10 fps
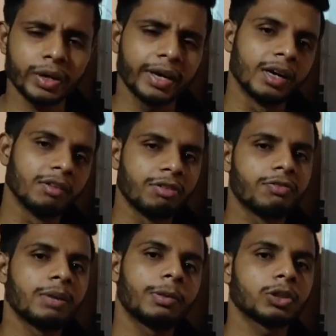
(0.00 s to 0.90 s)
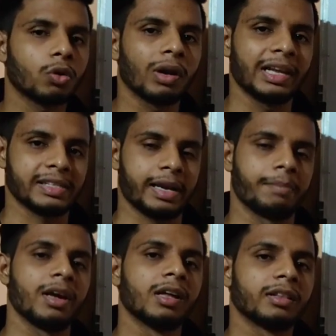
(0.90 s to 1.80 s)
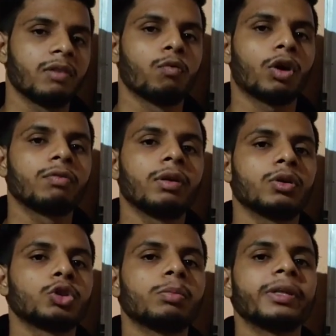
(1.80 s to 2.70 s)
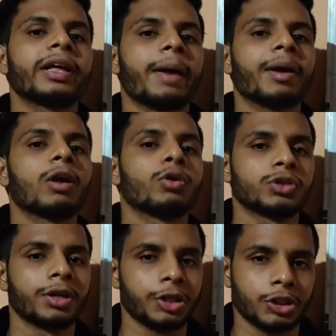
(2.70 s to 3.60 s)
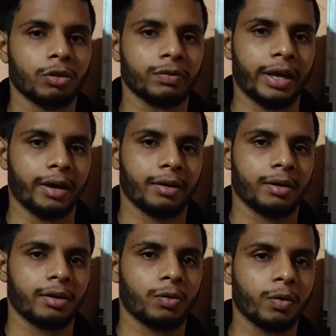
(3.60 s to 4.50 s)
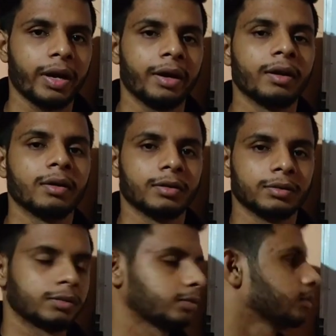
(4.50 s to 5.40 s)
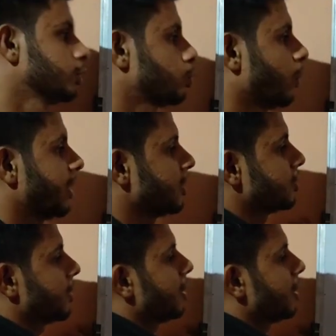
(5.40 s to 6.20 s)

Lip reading: okay, 15 minutes or less time, then what should be the chemical concentration of there? Okay. So it is